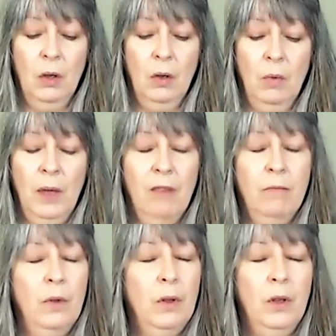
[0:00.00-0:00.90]
we have,
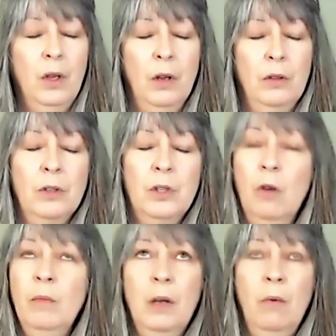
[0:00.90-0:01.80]
you know, there's
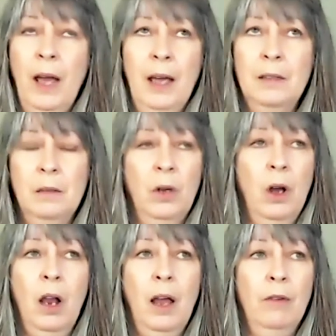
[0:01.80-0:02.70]
so many ways, and we
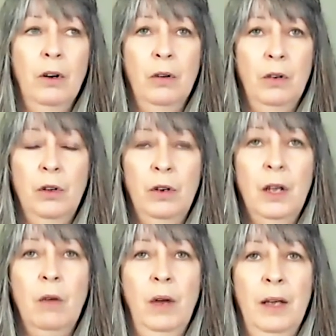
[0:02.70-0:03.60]
all have our own
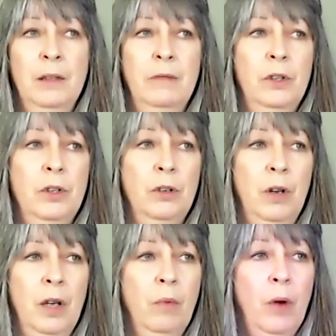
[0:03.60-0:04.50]
unique ways of
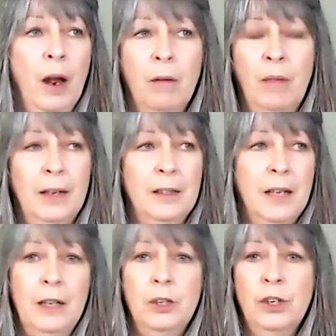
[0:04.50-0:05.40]
attuning prayer,
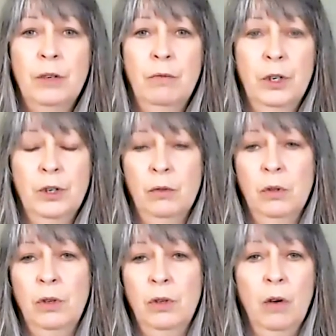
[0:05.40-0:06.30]
meditation,
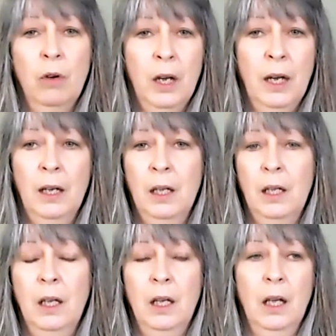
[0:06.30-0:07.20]
ritual, yoga,
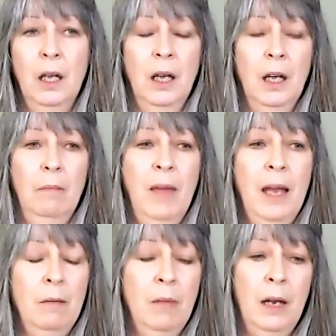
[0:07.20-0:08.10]

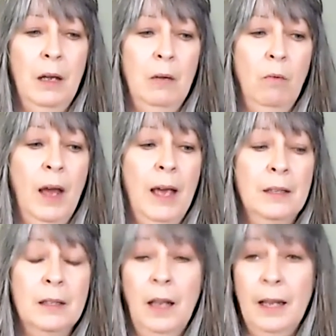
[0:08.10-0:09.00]
many, many
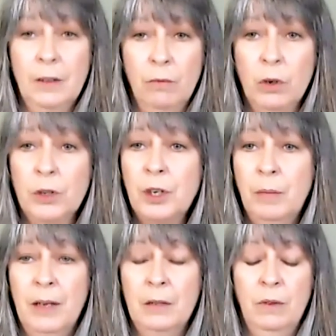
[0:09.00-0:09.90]
ways, collective
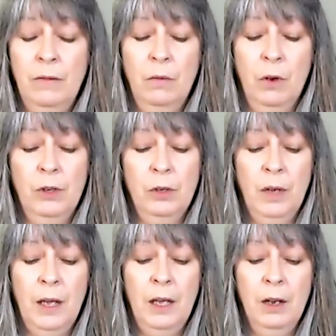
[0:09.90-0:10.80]
worship as we are
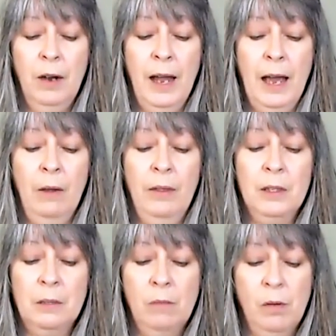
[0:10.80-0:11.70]
doing here now in
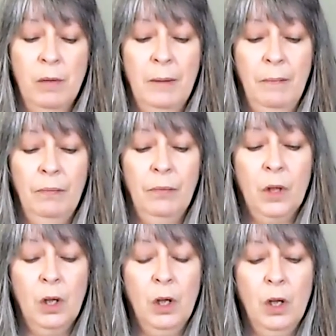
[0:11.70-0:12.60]
this moment.
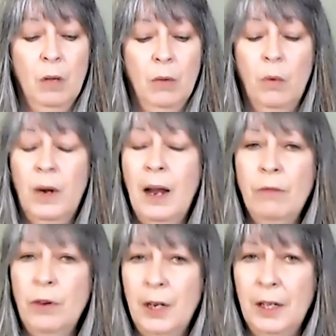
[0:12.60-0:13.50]
But
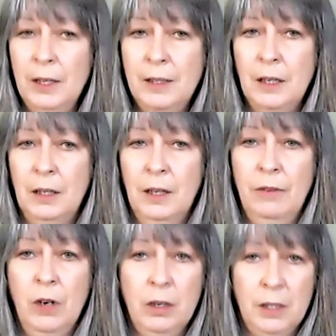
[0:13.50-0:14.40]
whatever it is, to
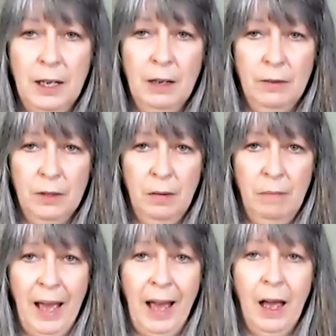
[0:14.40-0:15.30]
lift ourselves
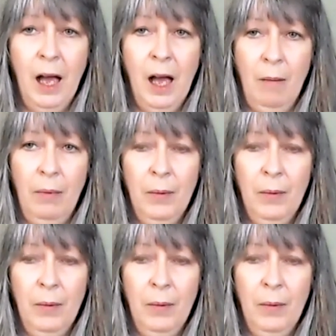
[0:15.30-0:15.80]
back up.